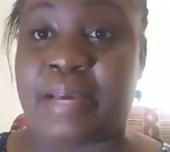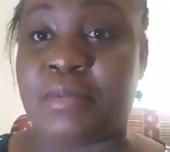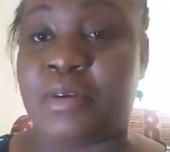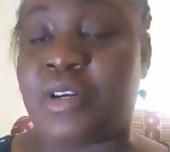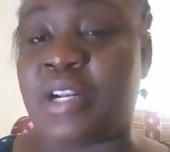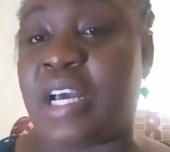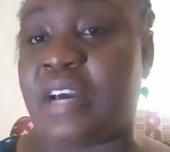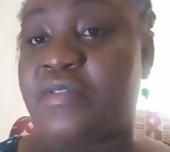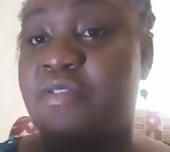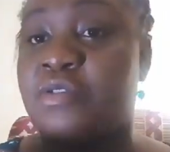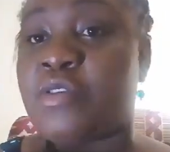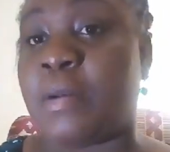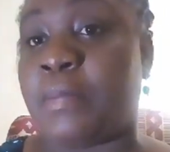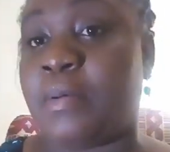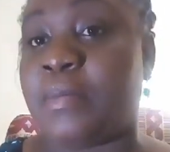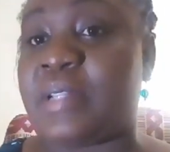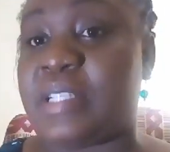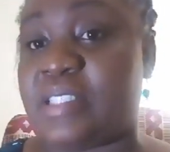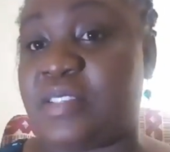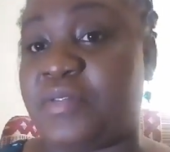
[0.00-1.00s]
I'm gonna have to
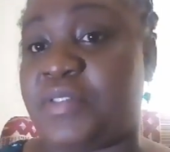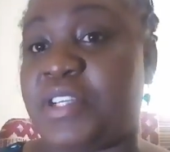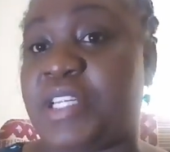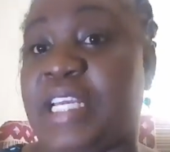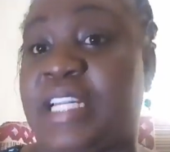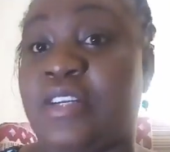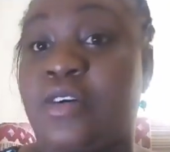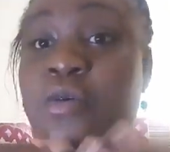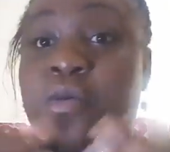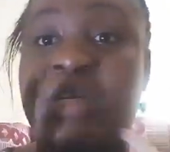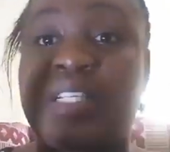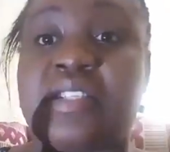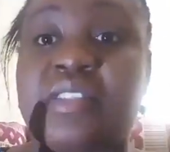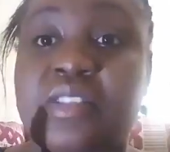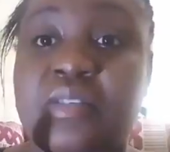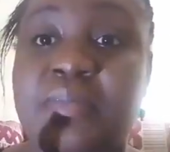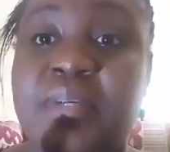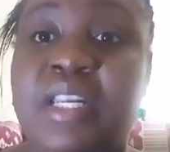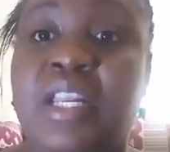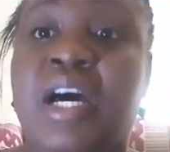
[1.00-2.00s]
wrap up this video. I don't want
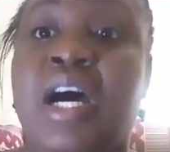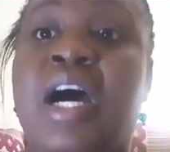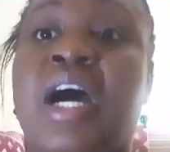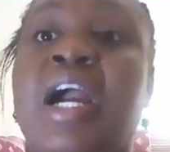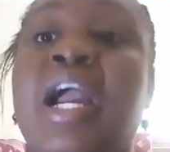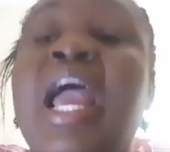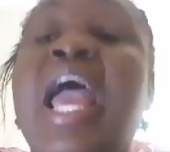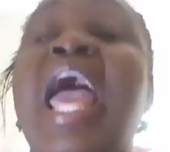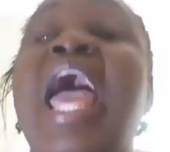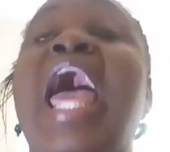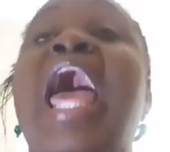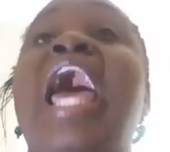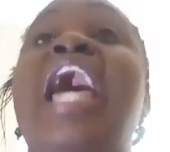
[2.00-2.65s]
it to be long.